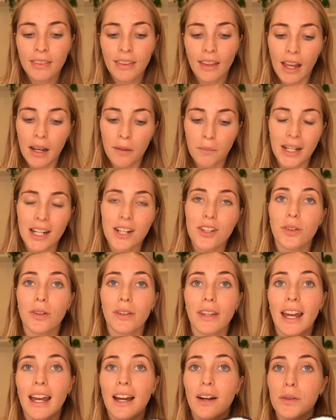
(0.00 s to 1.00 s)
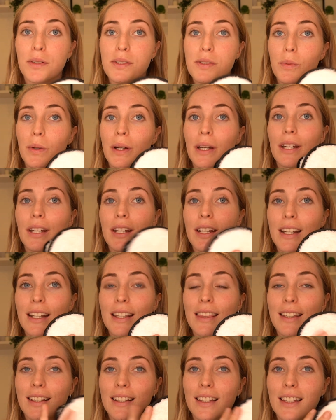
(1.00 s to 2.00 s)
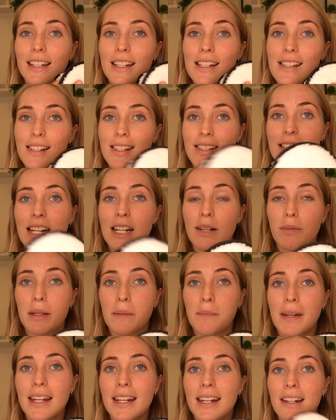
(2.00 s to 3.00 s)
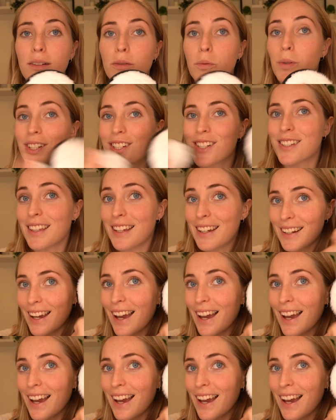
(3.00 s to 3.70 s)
and make sure that ours were ethically and sustainably made, which they